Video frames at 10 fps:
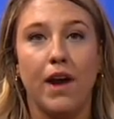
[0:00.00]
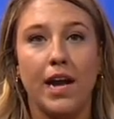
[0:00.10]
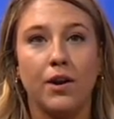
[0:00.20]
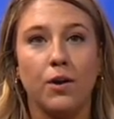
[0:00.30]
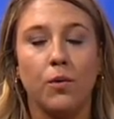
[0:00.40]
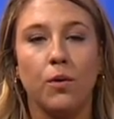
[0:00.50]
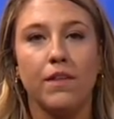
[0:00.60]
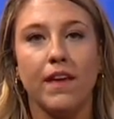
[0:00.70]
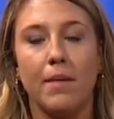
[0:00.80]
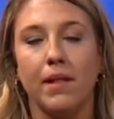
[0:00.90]
writer
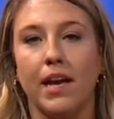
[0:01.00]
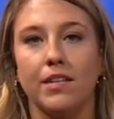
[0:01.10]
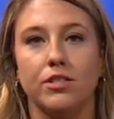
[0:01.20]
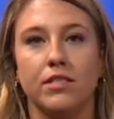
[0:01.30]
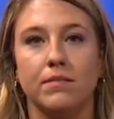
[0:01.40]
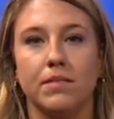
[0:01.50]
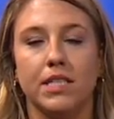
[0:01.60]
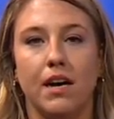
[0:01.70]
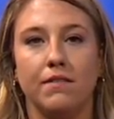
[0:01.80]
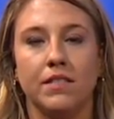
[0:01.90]
or the applications
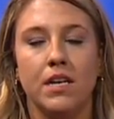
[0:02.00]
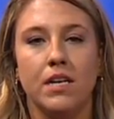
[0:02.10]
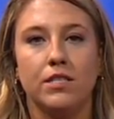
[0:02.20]
themselves.